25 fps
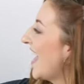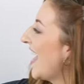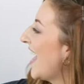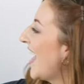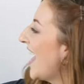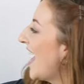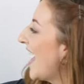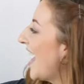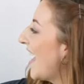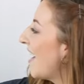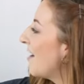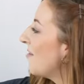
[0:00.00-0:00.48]

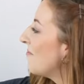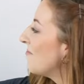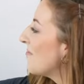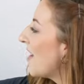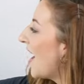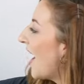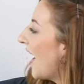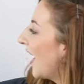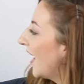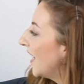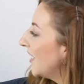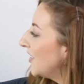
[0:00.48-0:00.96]

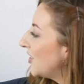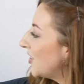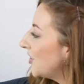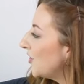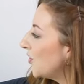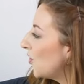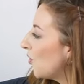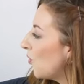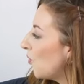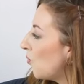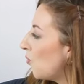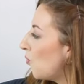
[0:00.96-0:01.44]
hard to know
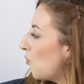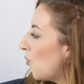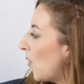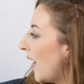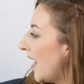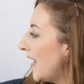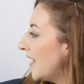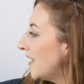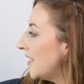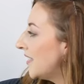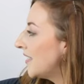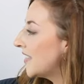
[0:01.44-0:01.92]

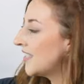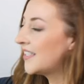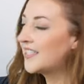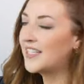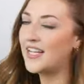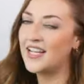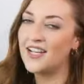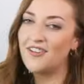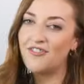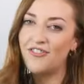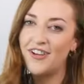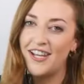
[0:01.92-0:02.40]
when to
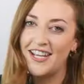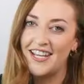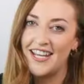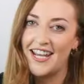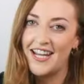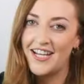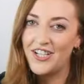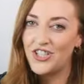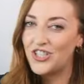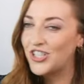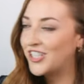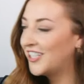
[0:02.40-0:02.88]
take
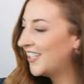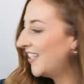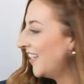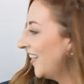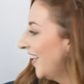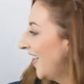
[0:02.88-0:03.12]
vacation,